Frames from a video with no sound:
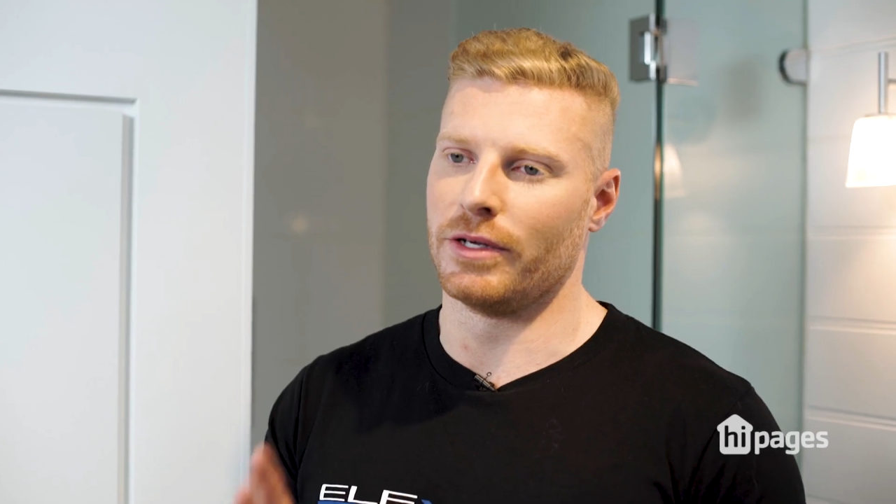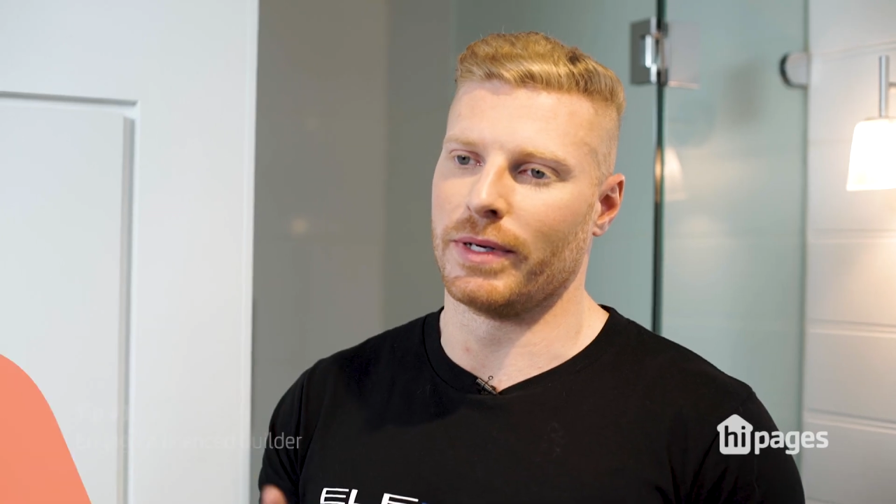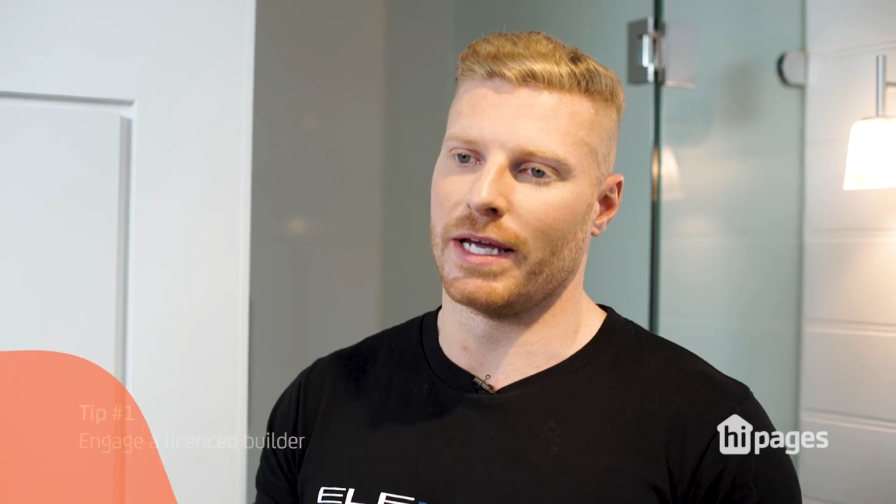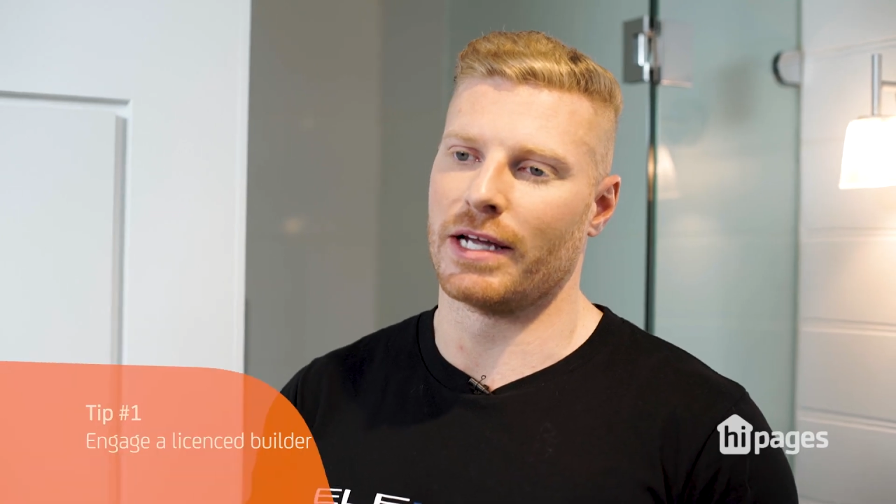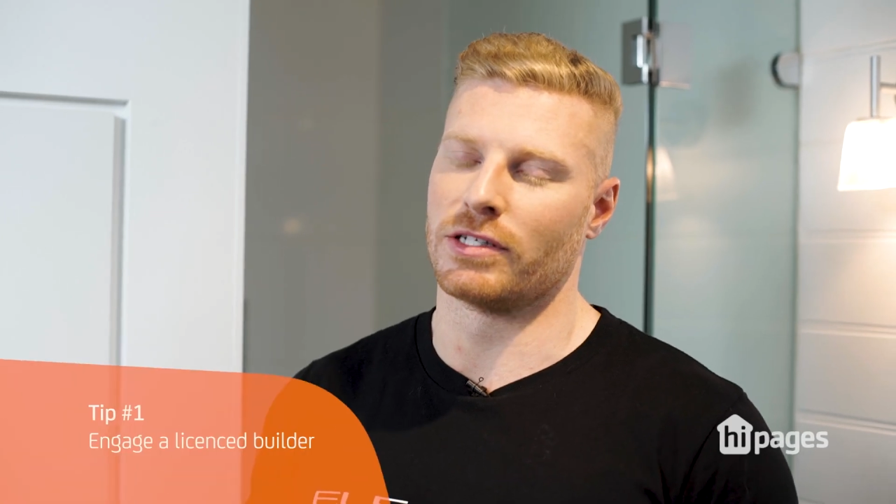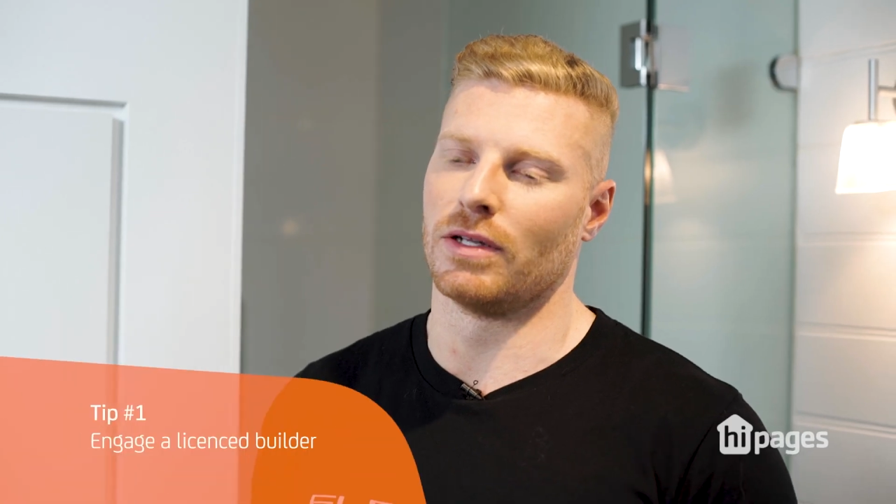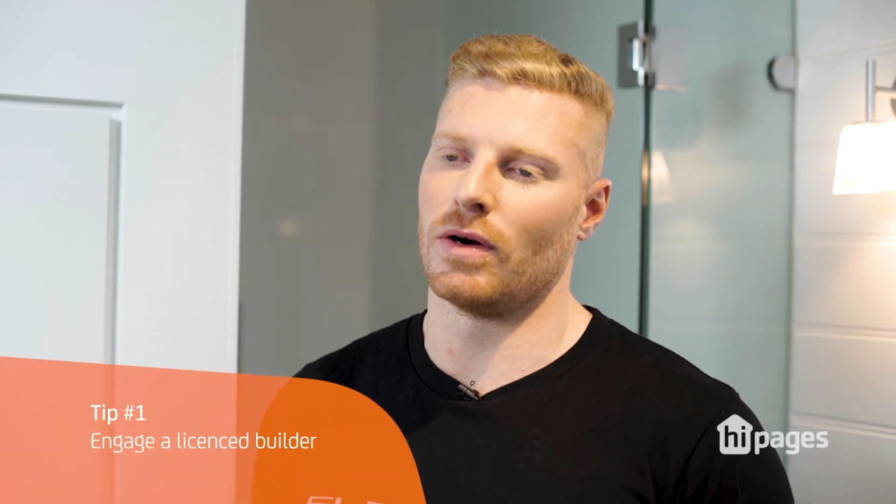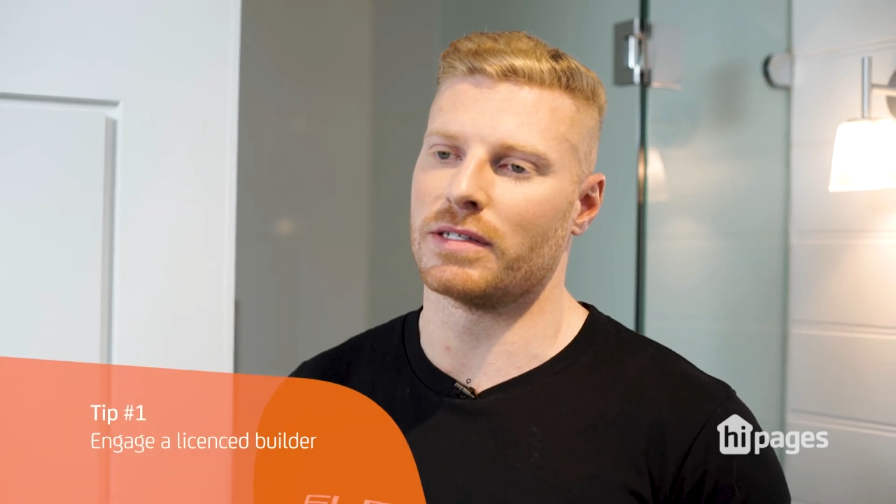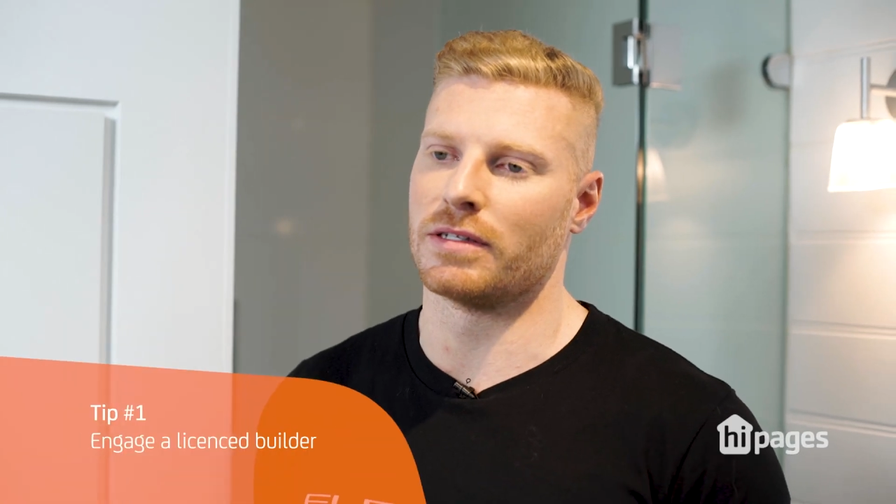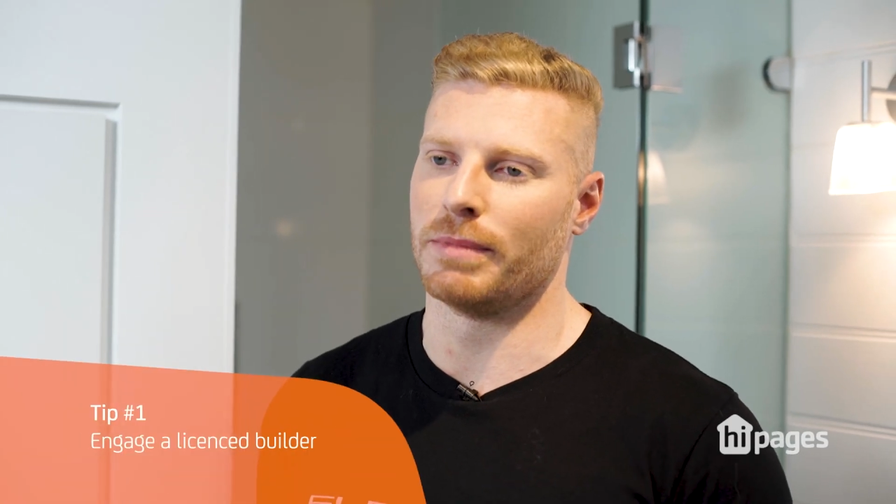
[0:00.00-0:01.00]
you engage a
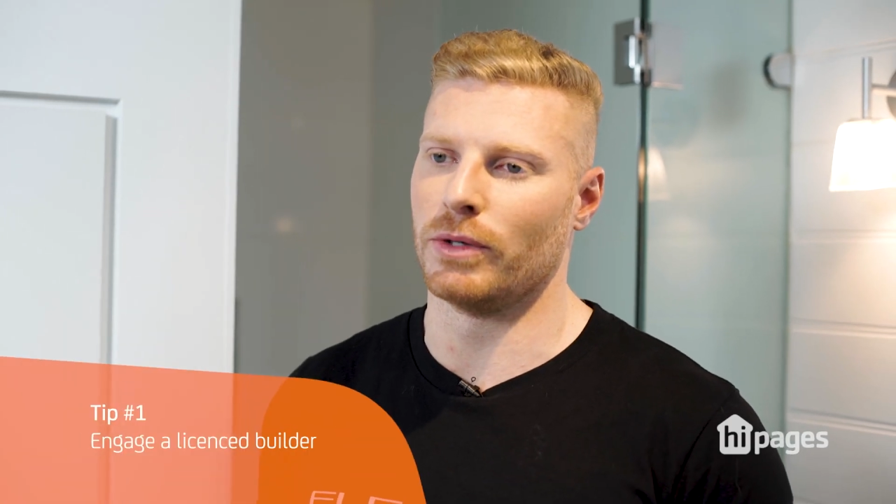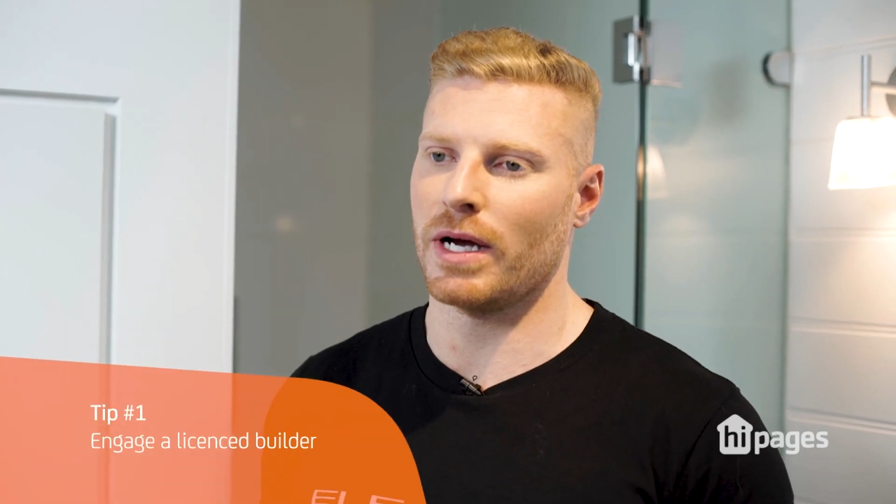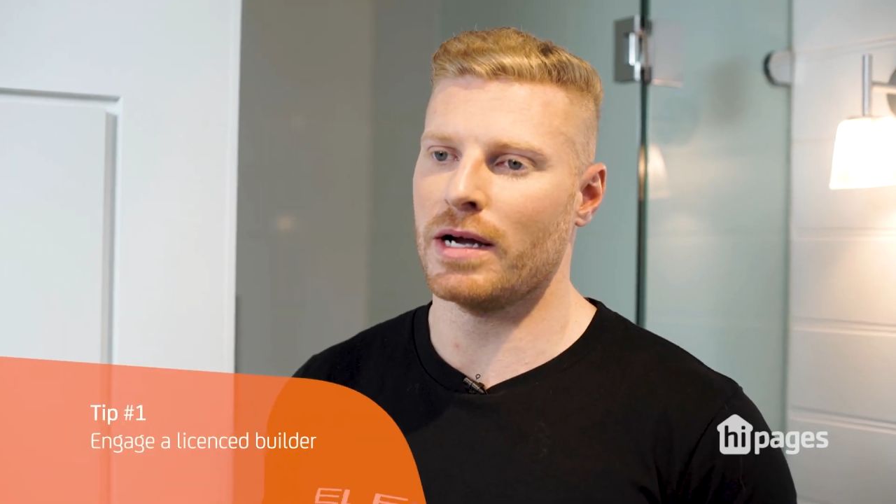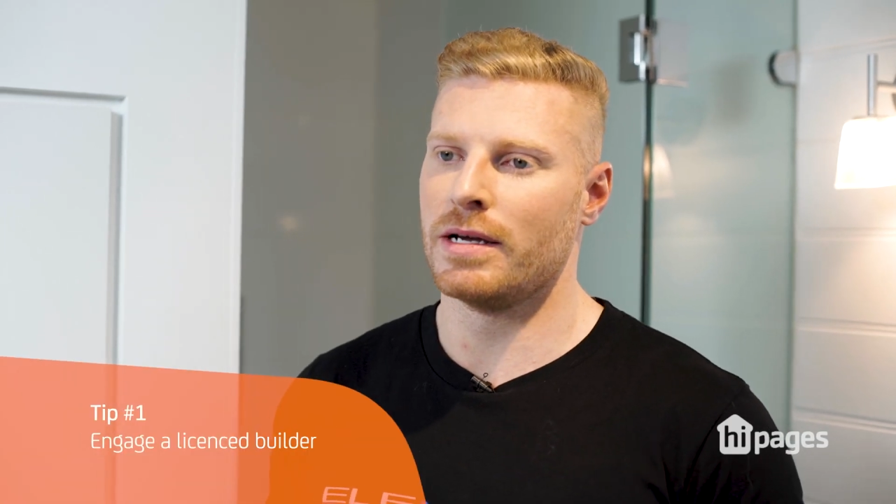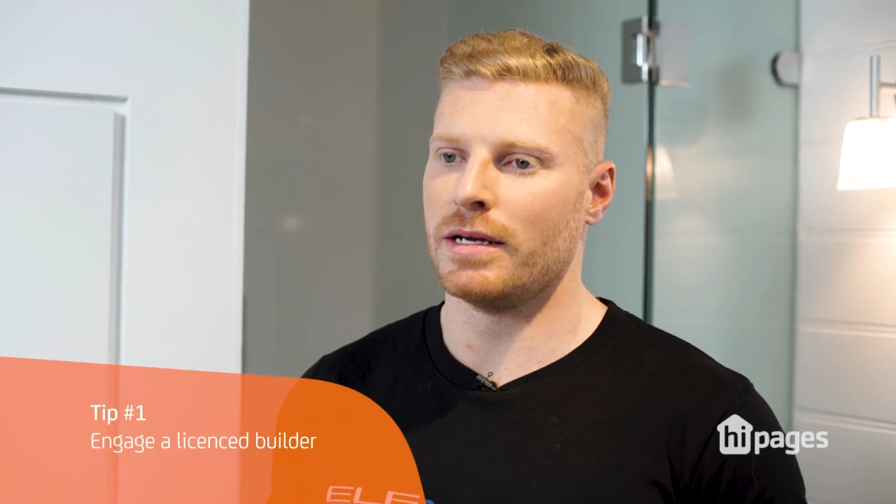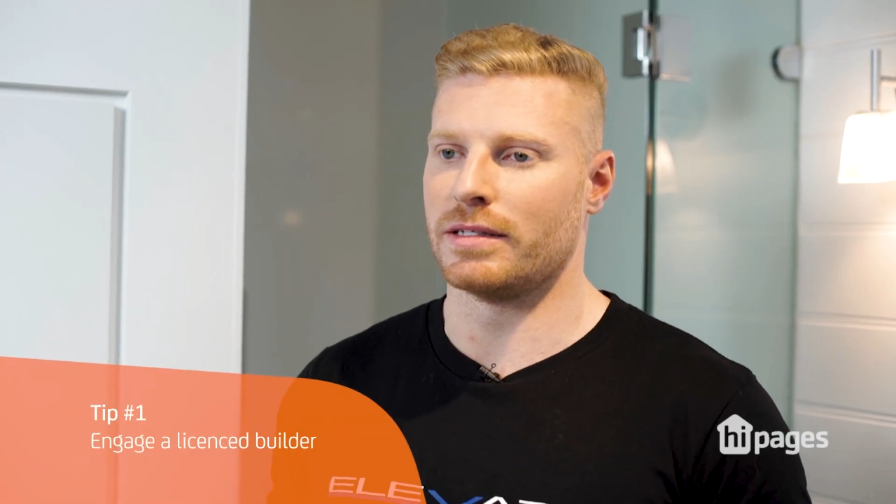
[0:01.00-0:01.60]
licensed builder